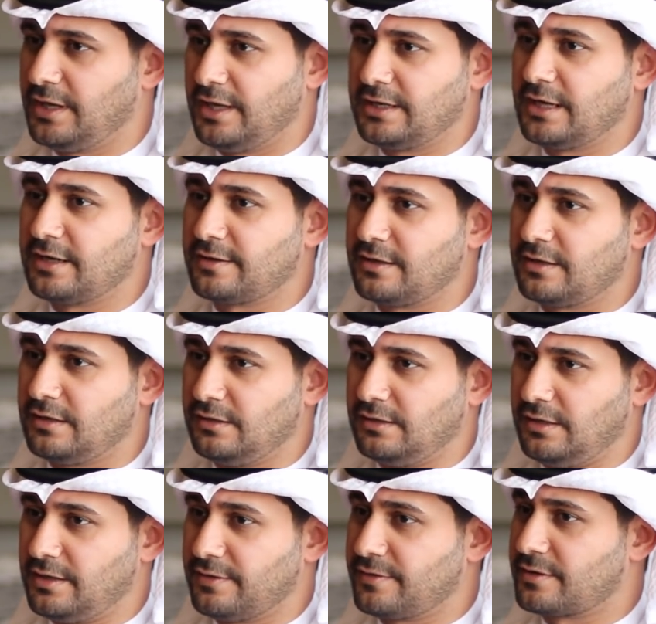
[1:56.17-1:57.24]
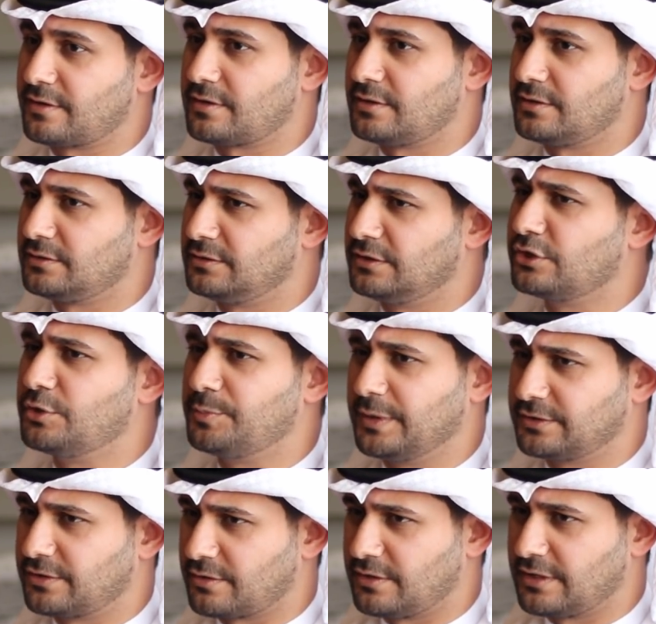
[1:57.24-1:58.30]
any other incubator